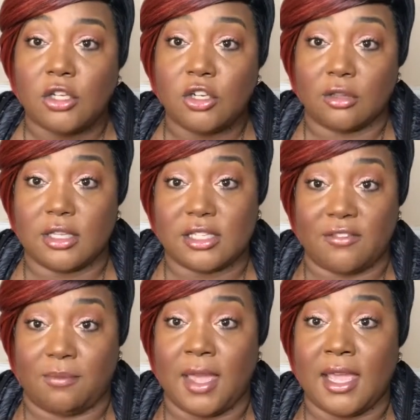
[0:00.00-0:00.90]
Your list
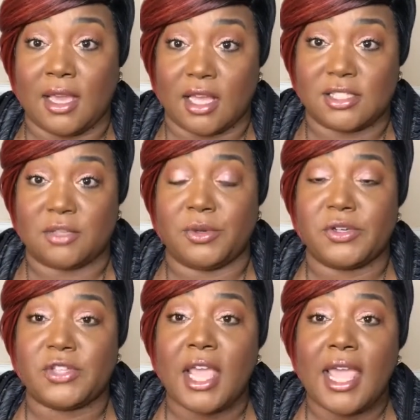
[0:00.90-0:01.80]
of paying
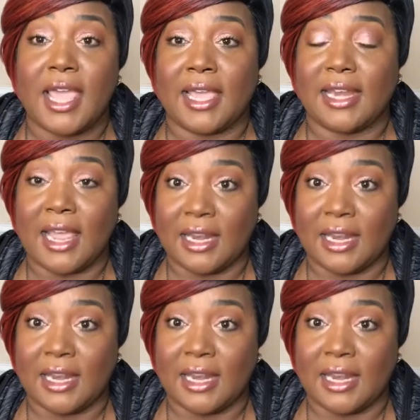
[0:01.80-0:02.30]
customers and